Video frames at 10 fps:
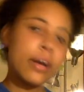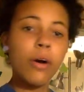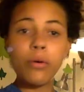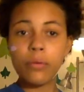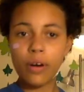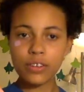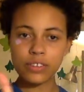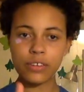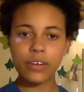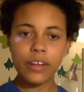Oh,
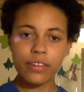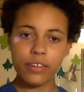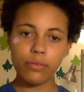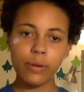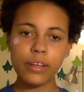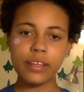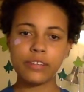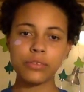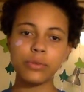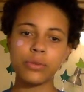also, this one
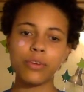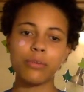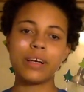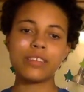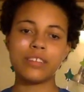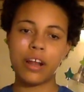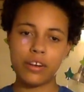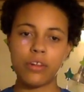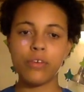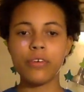is cooler because it's not
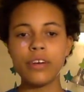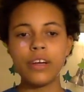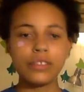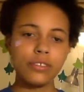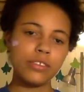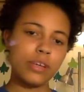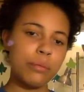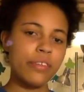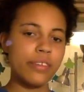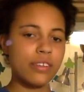all over. So in the
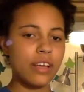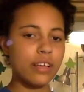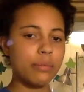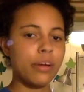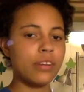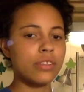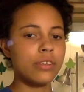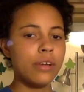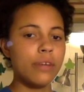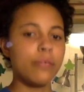summer, this is nice, but also
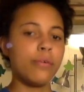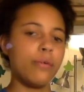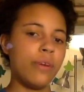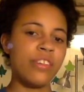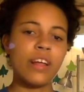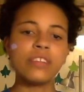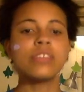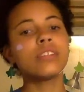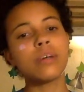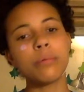where you're wearing less
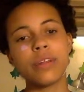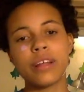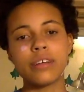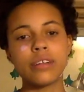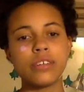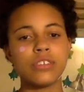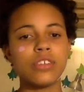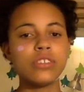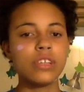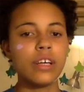in the summer, like your
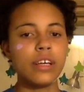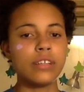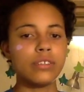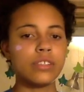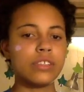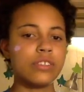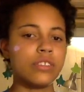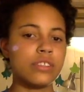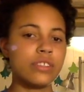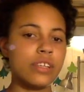shirts, and so it's easier
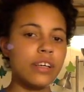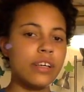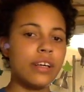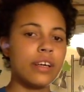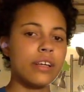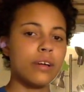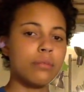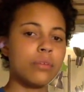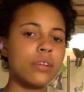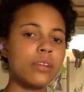to see.
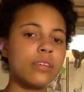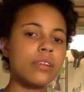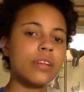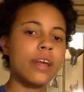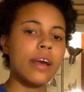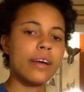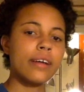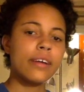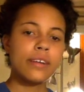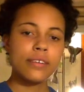And yeah.
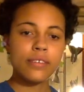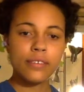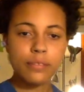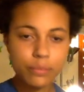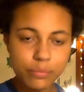So